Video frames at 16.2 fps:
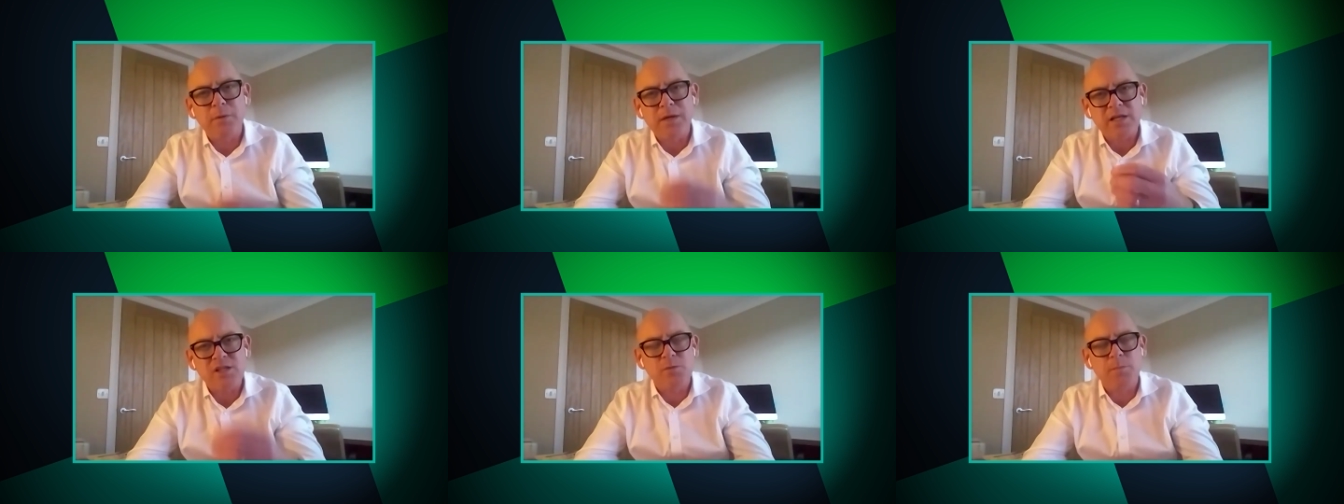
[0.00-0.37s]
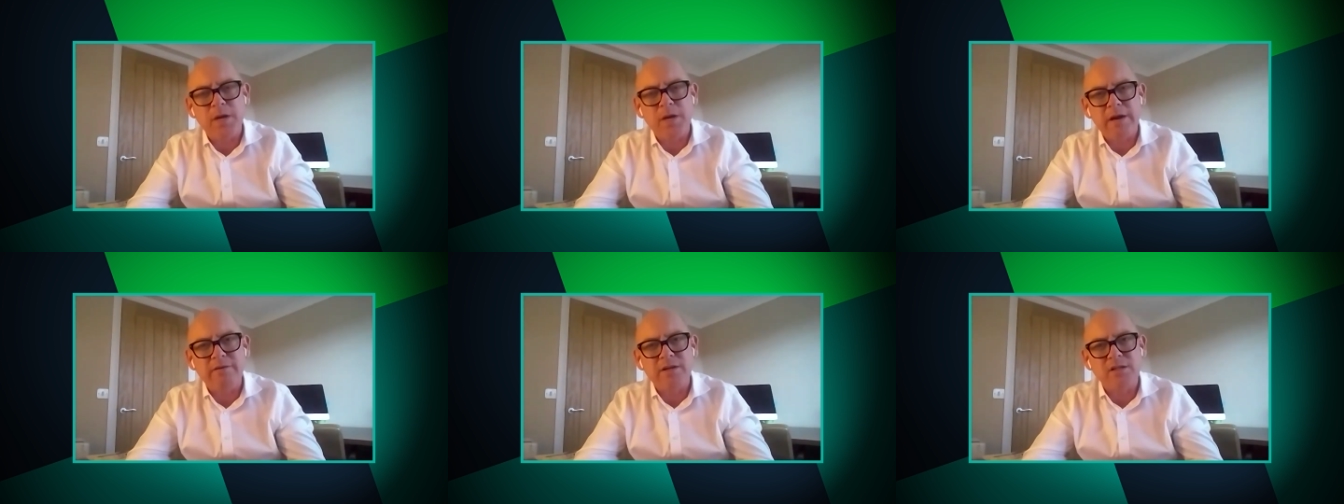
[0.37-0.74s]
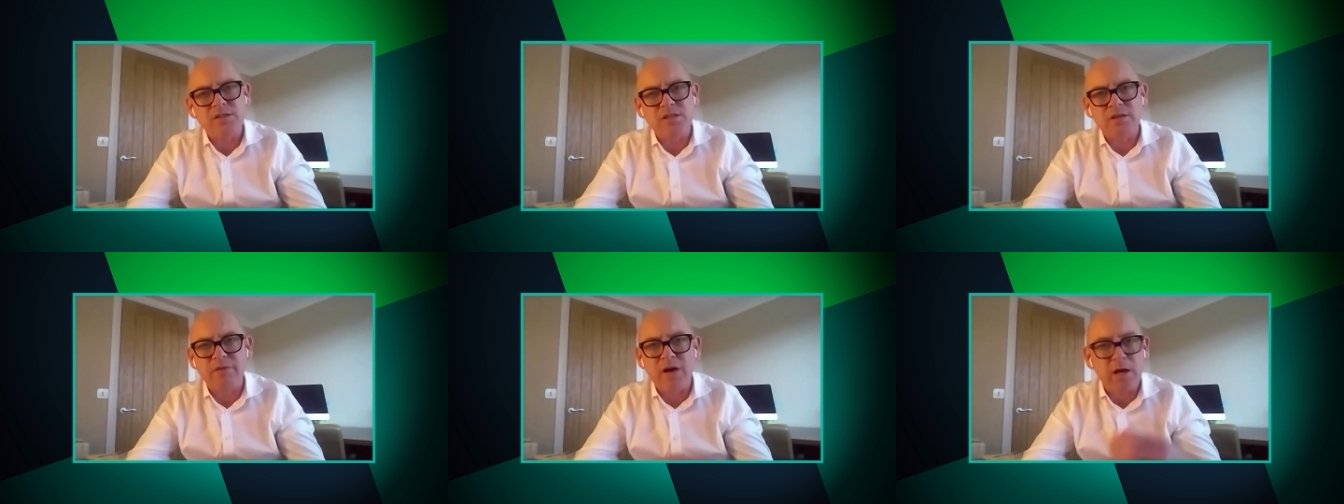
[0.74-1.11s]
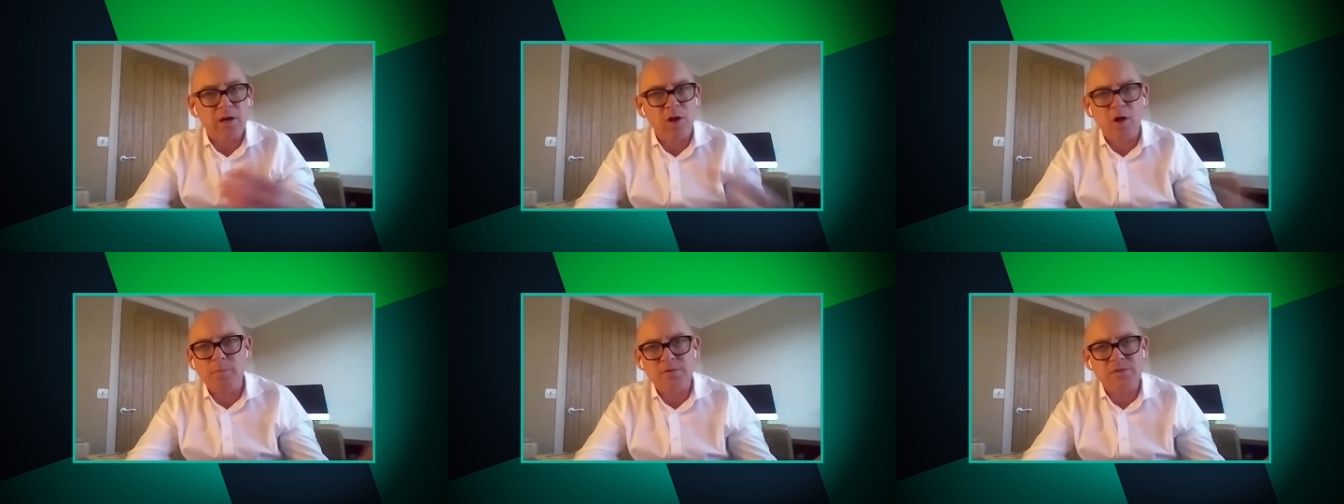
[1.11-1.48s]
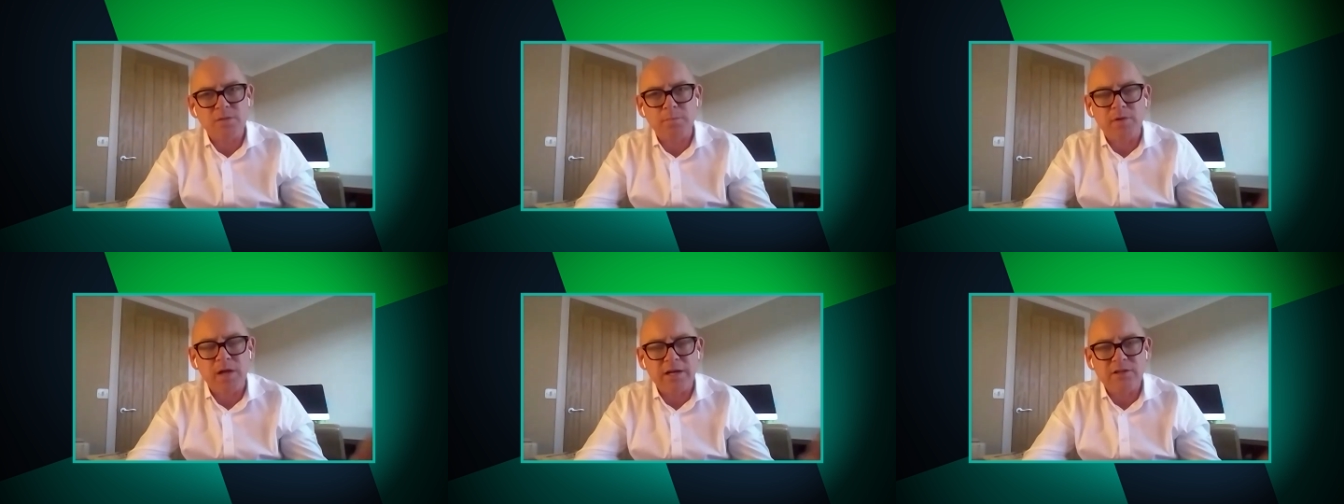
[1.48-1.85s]
and experience of our global
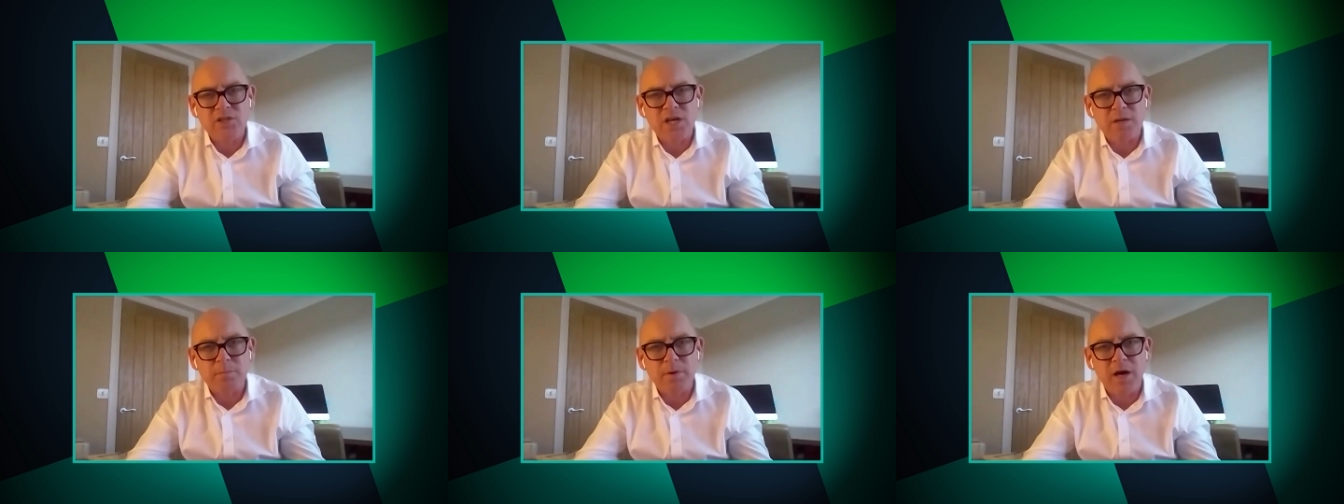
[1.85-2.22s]
supply chain and